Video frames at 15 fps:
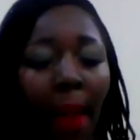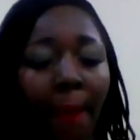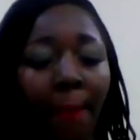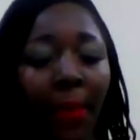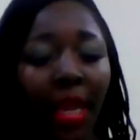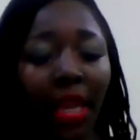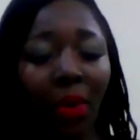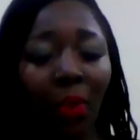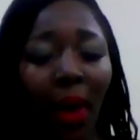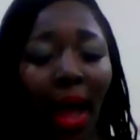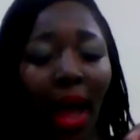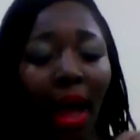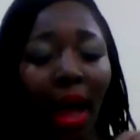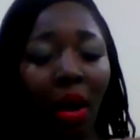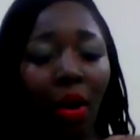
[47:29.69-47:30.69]

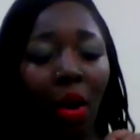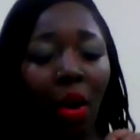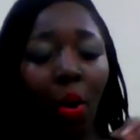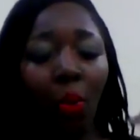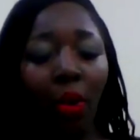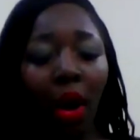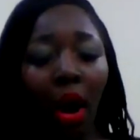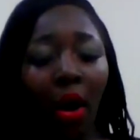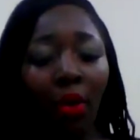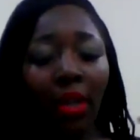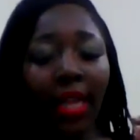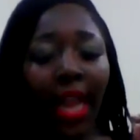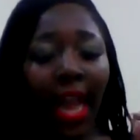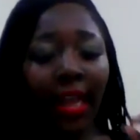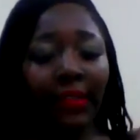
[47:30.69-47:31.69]
Meanwhile, we're
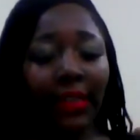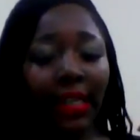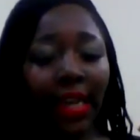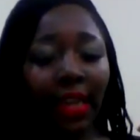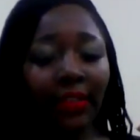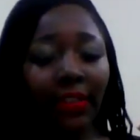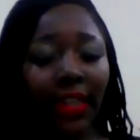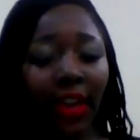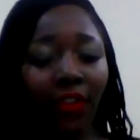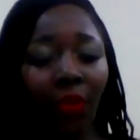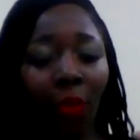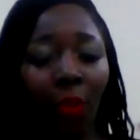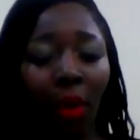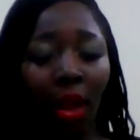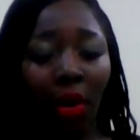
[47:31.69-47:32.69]
only asking
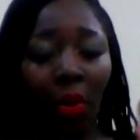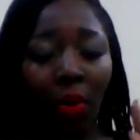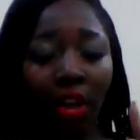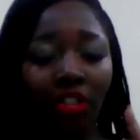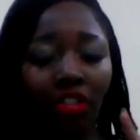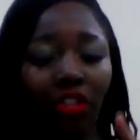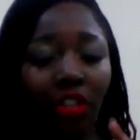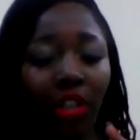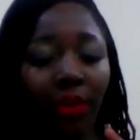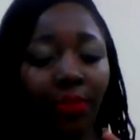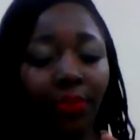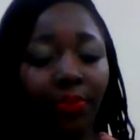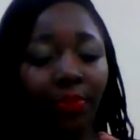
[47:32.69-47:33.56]
ourselves one question.